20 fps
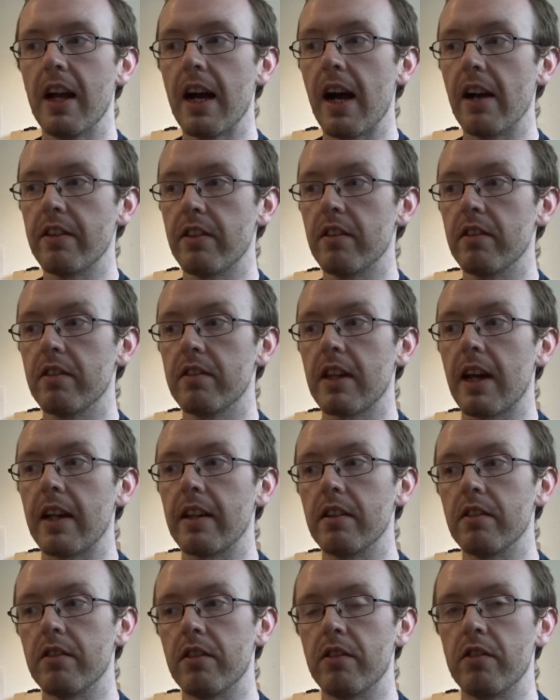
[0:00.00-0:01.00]
as it
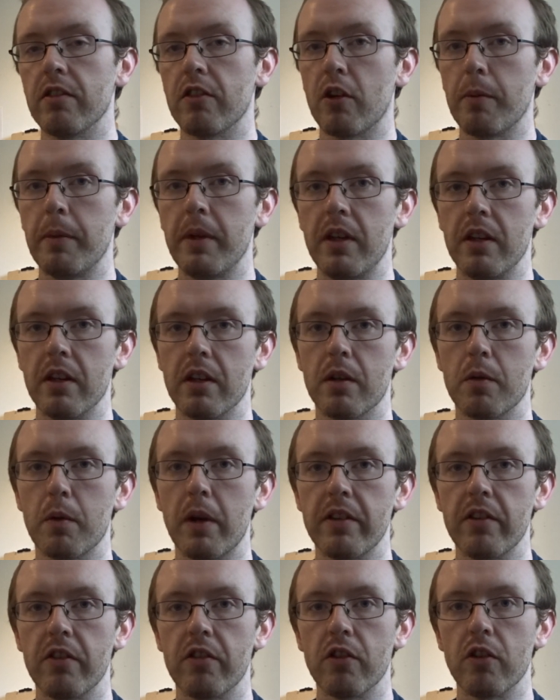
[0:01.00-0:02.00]
stands, this is going to be
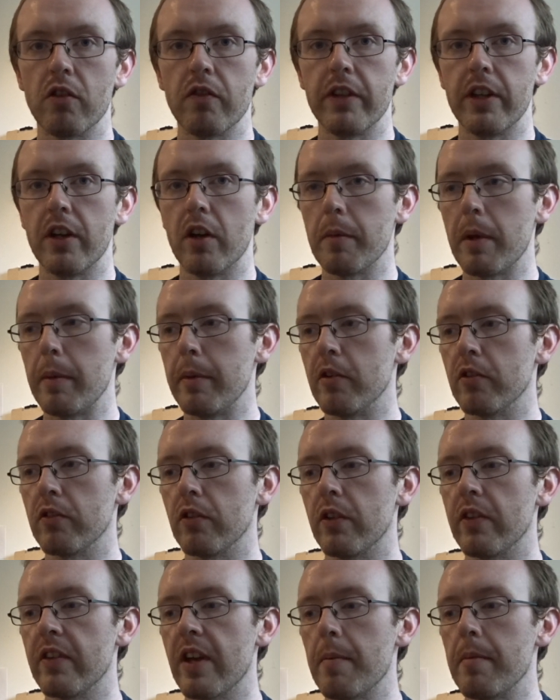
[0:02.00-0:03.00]
quite a short video, maybe just
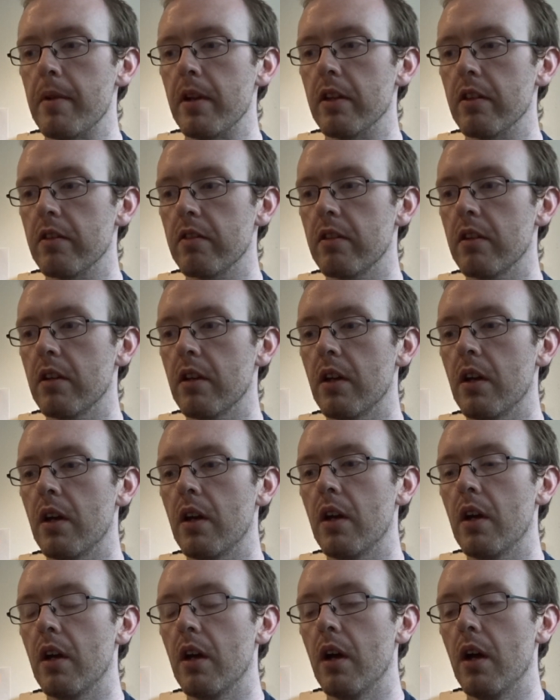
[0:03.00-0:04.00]
under 10 minutes.
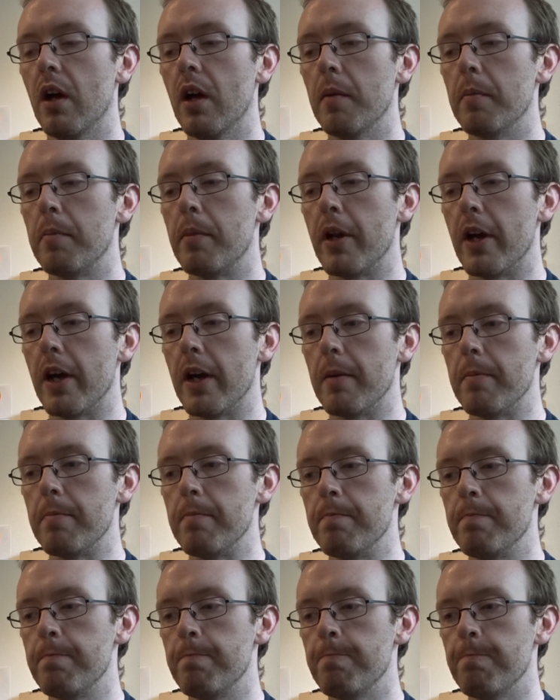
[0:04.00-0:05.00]
But
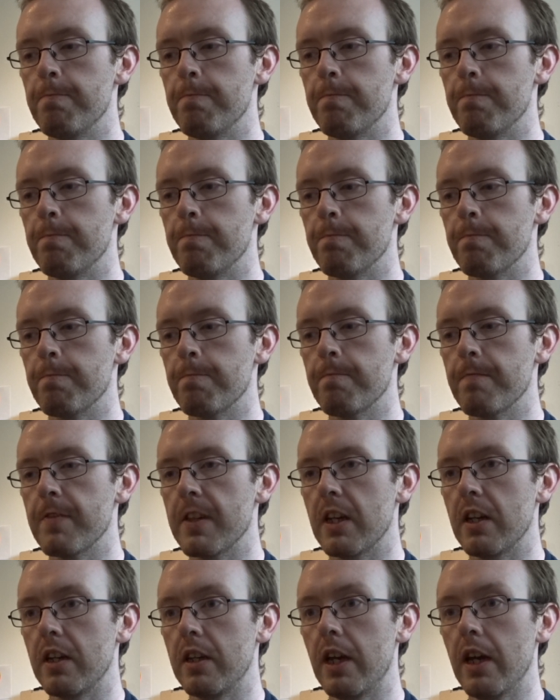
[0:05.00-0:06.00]

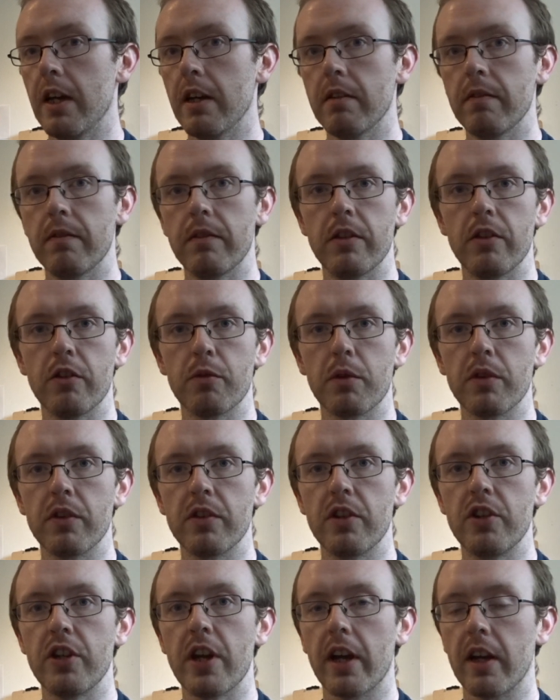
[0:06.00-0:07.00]
yeah, just wanted
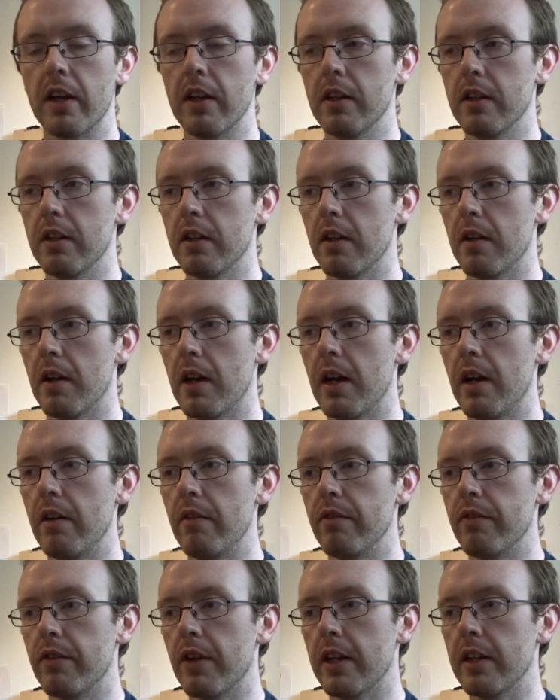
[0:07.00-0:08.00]
to check in.
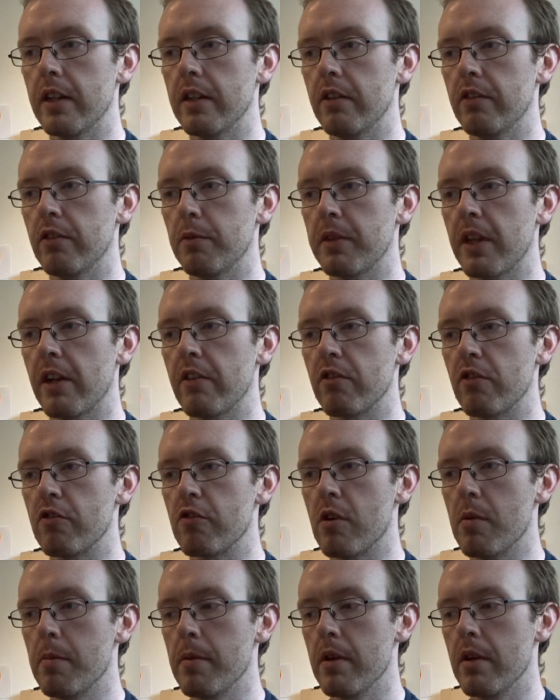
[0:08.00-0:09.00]
I've had a substantial
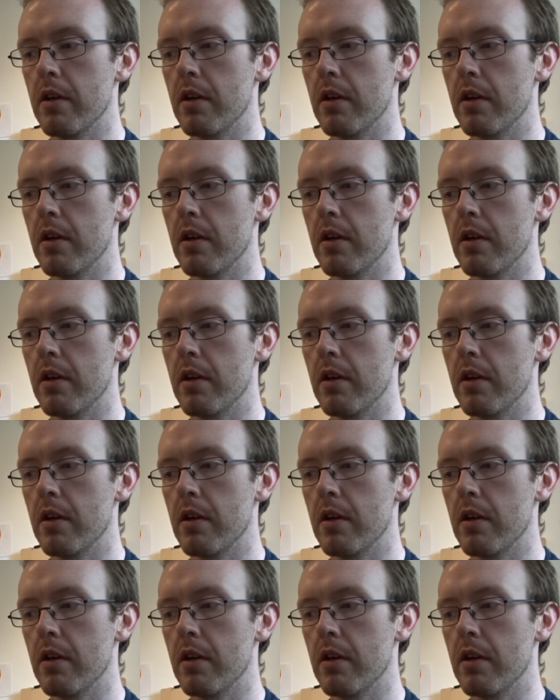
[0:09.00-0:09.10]
drop.